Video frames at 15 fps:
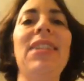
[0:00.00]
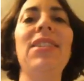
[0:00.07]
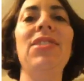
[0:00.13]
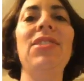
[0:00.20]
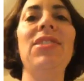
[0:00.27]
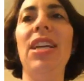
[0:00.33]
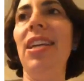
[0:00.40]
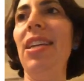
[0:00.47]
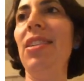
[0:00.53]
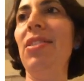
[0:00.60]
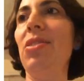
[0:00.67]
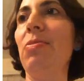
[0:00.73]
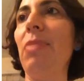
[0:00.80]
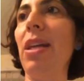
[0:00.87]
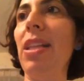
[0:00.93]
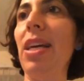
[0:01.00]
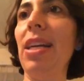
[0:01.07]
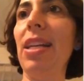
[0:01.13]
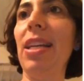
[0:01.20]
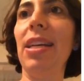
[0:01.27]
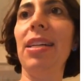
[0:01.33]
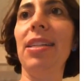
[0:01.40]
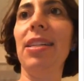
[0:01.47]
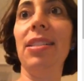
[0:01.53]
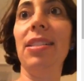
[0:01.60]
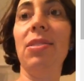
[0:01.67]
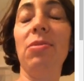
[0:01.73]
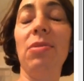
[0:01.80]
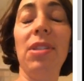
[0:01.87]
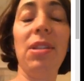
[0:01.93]
gotta change my lighting because
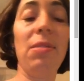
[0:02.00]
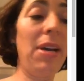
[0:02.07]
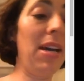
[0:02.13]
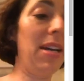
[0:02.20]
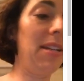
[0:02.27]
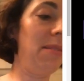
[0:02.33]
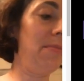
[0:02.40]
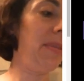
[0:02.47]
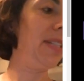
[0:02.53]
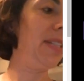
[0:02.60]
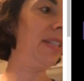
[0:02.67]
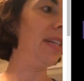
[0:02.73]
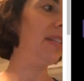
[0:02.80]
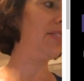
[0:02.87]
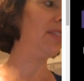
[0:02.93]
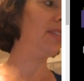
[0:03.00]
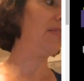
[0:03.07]
it's really bad in my desk